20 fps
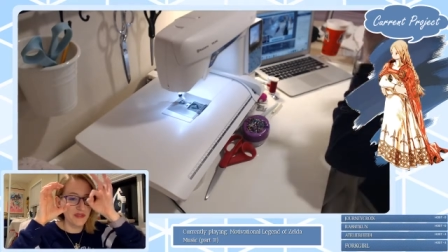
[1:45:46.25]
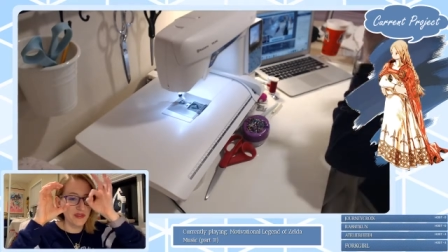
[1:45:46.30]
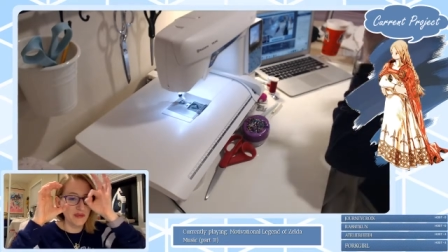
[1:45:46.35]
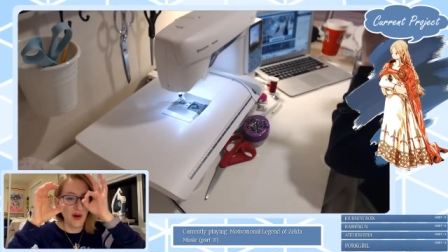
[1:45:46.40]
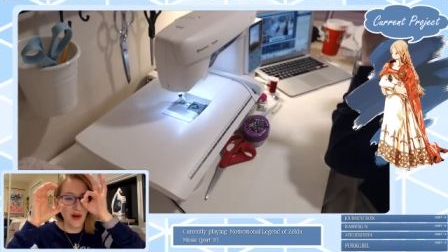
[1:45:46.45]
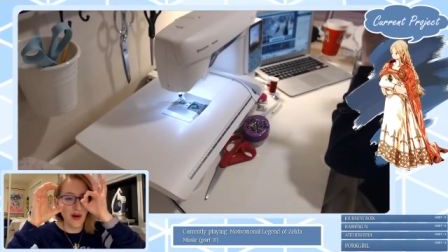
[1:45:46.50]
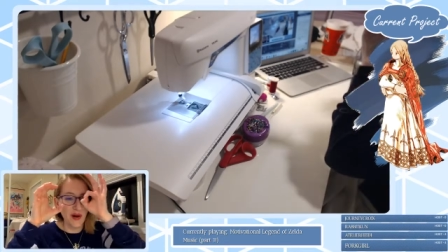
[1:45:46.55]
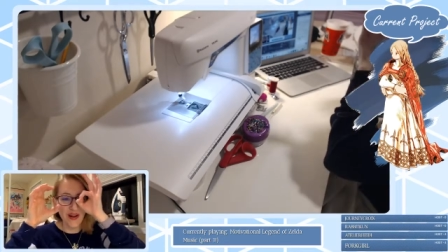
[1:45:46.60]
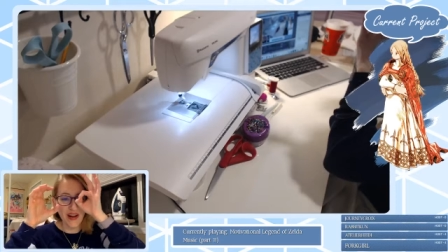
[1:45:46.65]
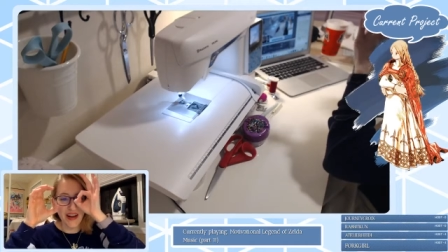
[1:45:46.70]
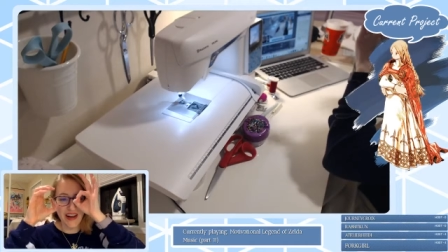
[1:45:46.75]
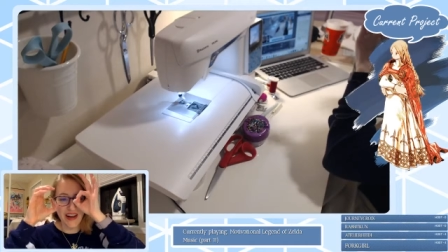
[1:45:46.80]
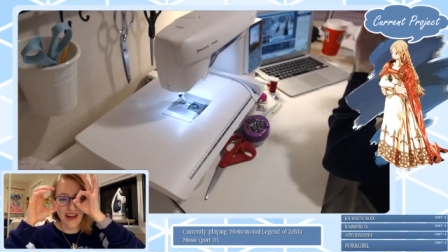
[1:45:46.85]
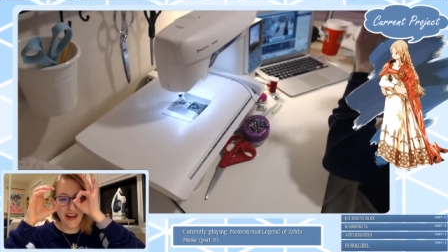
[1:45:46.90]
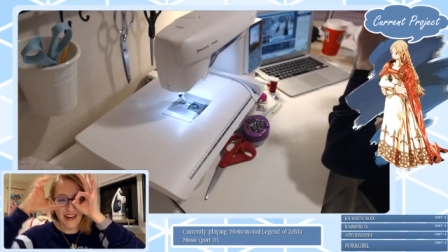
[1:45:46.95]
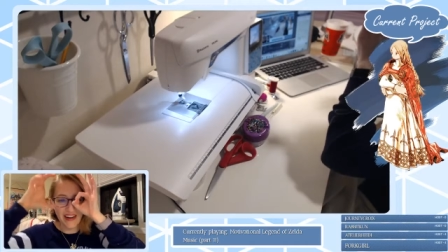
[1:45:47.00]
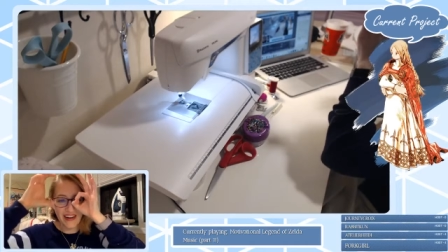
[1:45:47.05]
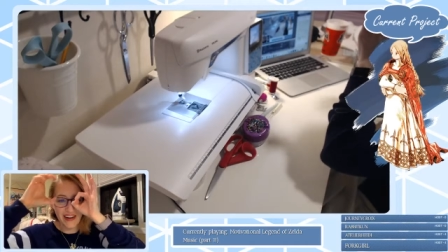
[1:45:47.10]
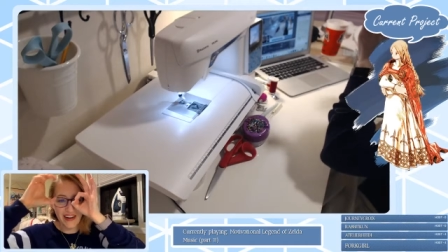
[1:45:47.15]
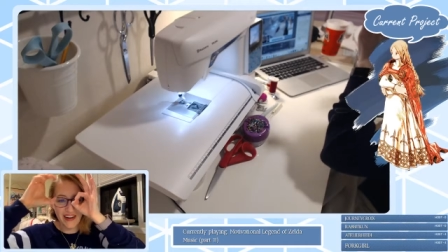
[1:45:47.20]
small
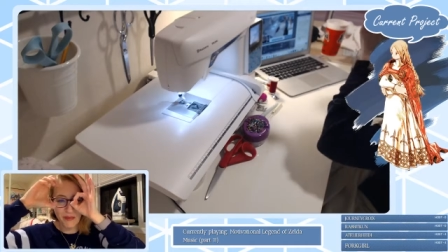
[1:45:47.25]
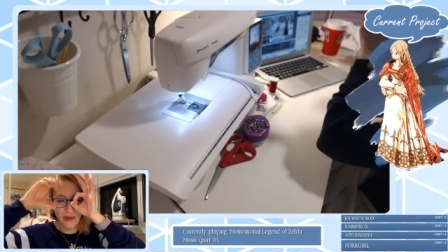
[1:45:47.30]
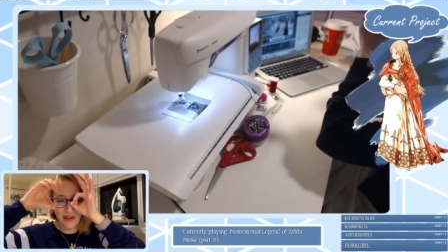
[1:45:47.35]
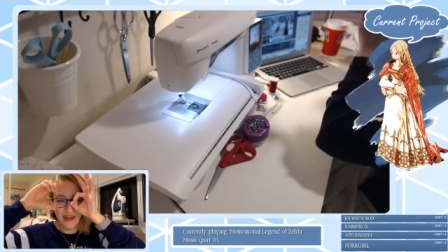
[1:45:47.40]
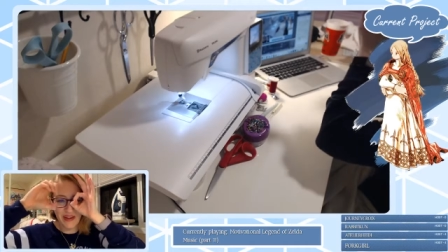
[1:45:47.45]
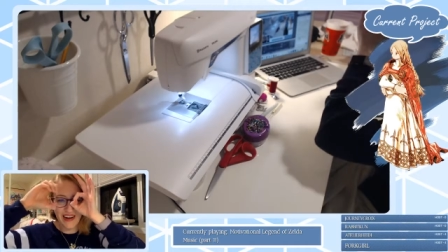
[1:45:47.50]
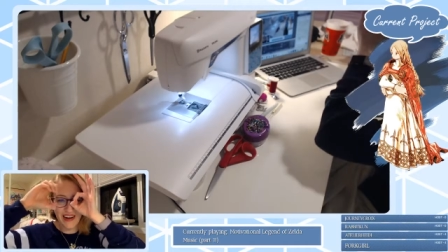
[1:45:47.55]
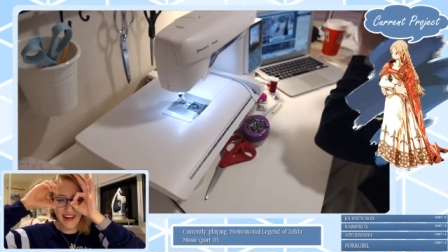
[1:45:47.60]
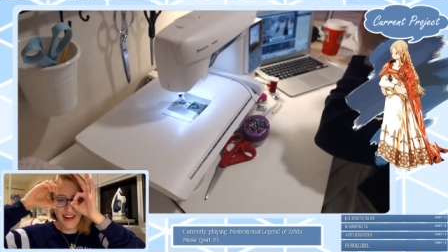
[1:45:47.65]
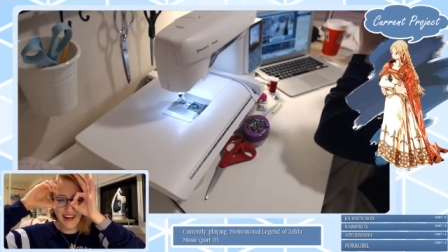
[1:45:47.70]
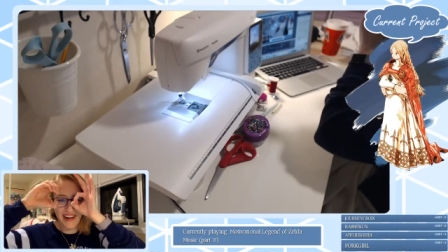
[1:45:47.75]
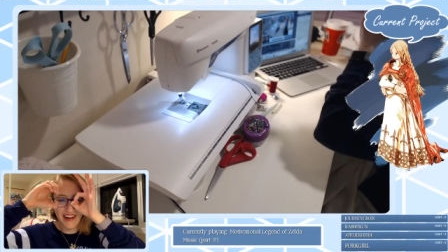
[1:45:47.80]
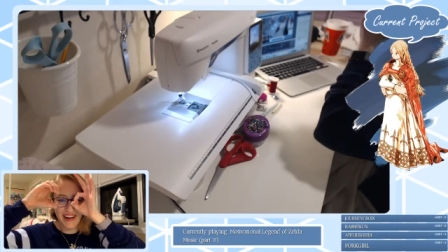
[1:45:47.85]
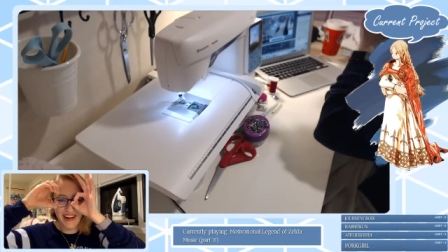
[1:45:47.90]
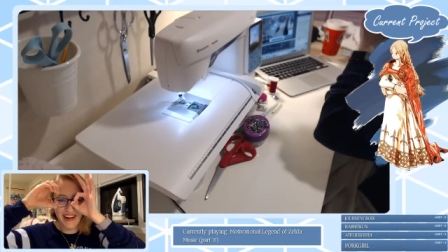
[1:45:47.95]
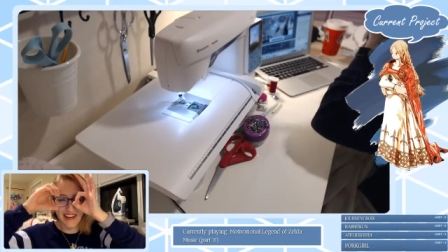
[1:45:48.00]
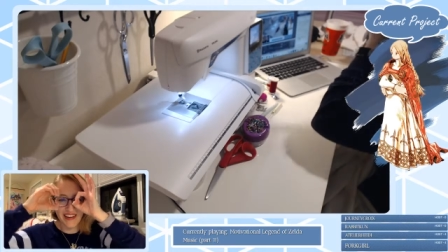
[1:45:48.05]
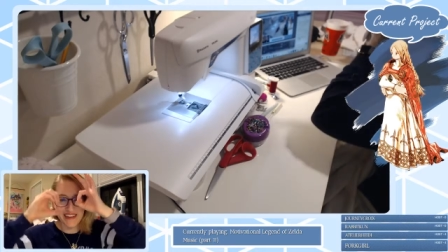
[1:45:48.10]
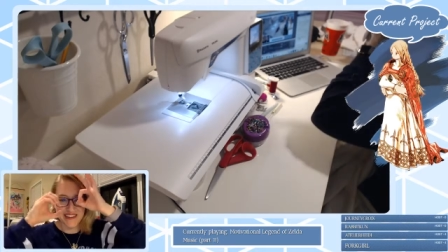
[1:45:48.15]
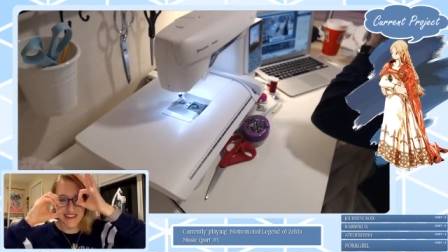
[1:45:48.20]
eye and a big
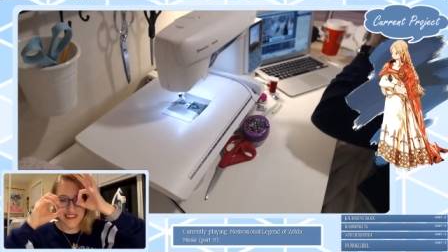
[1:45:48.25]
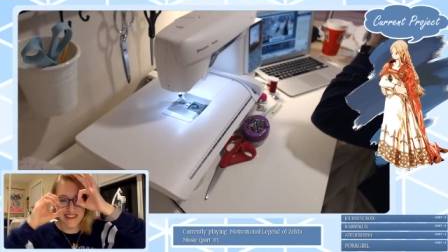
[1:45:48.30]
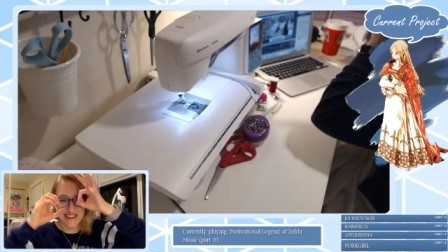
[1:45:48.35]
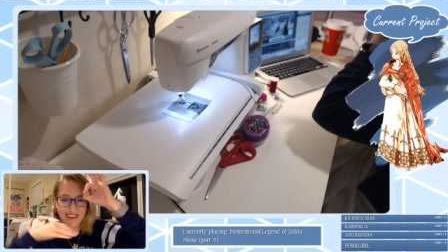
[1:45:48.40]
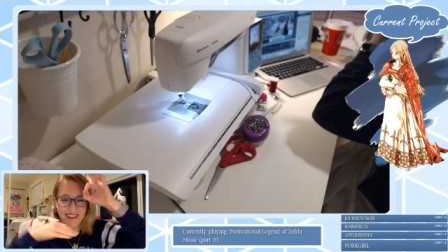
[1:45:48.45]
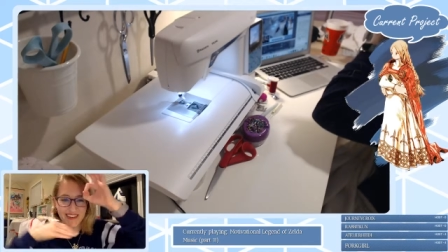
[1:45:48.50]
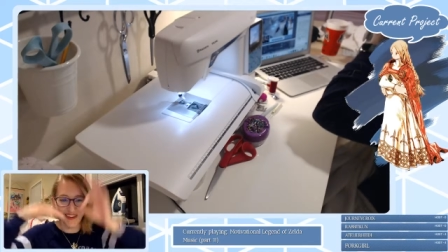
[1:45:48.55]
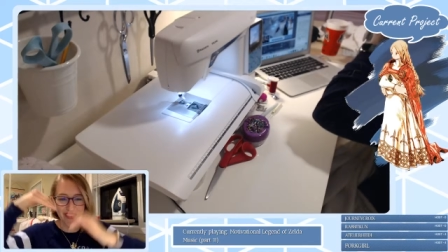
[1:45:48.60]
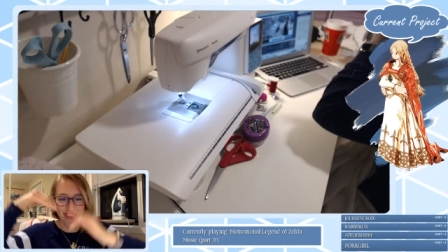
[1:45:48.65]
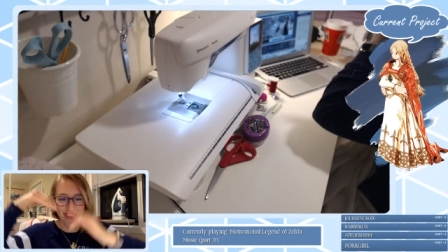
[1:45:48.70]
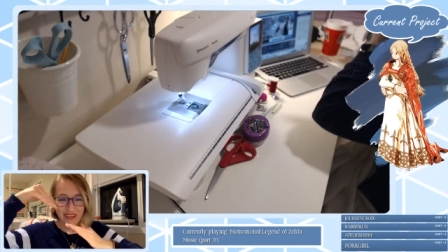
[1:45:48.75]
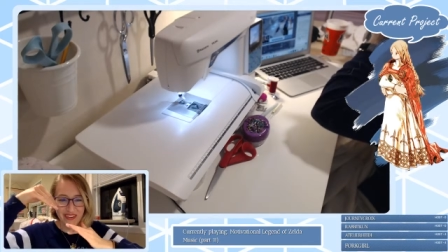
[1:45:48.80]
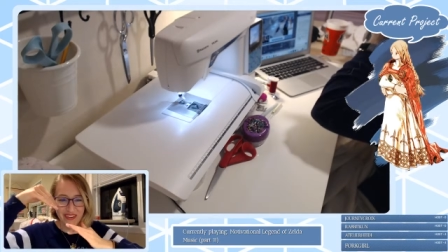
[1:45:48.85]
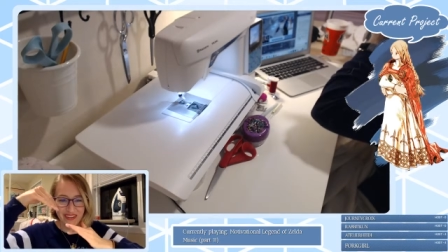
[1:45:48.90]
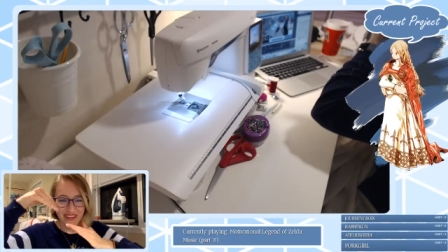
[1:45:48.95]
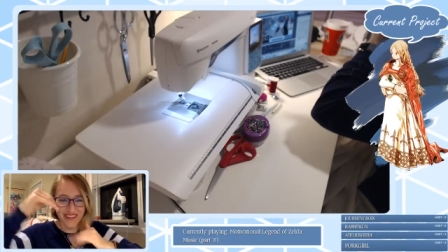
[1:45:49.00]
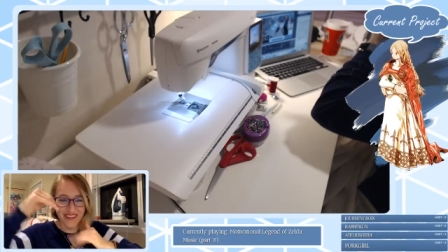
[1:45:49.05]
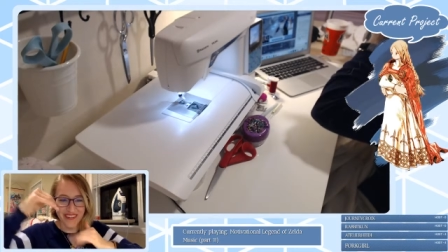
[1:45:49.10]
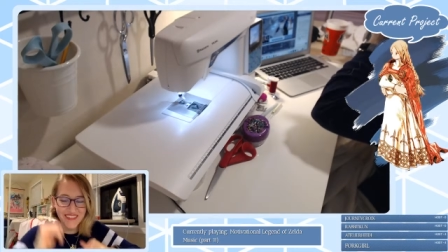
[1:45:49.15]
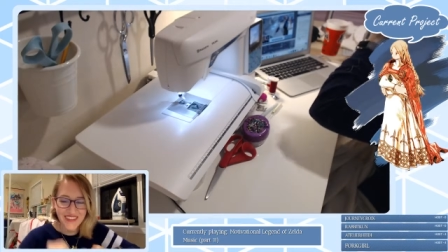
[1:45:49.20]
eye and it's like nerd
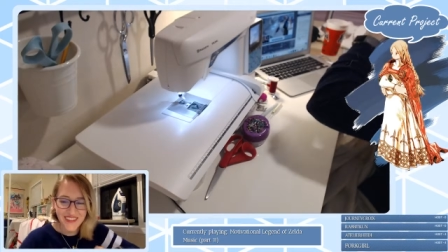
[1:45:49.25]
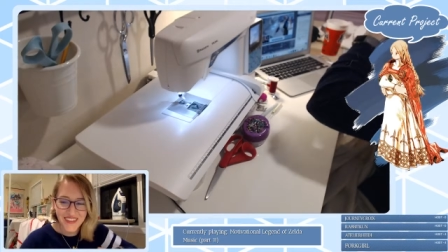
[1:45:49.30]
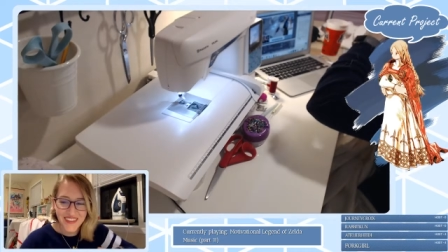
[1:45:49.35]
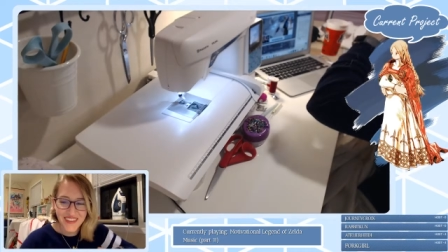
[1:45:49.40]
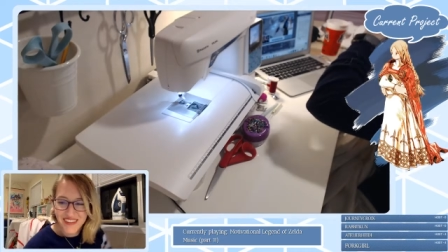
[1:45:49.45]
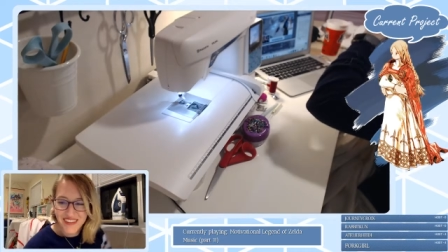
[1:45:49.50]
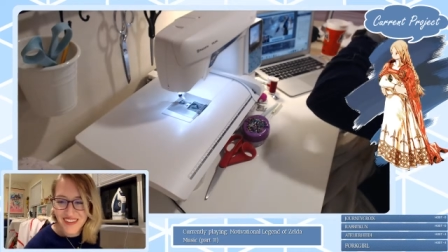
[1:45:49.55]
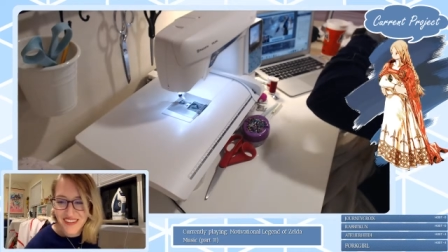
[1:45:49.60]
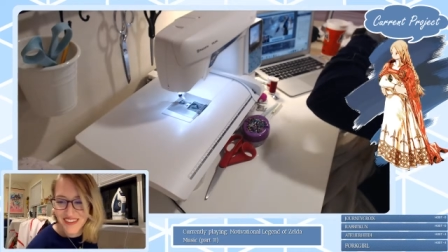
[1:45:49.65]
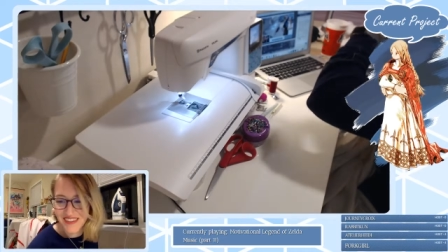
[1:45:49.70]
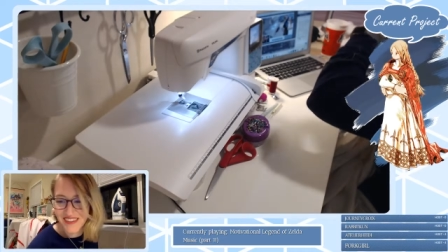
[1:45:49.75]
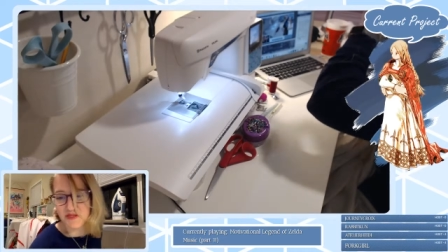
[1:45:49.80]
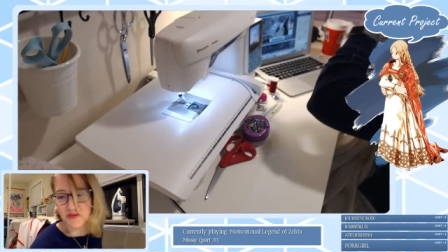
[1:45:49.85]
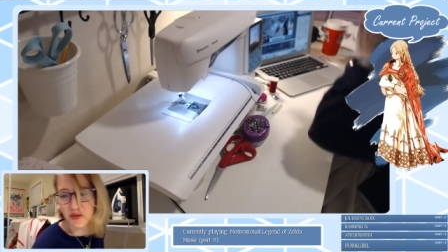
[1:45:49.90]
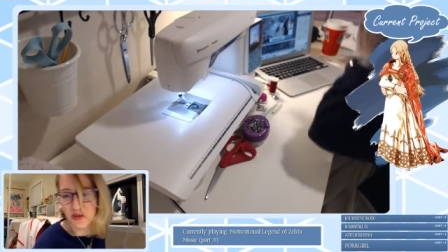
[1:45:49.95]
it's real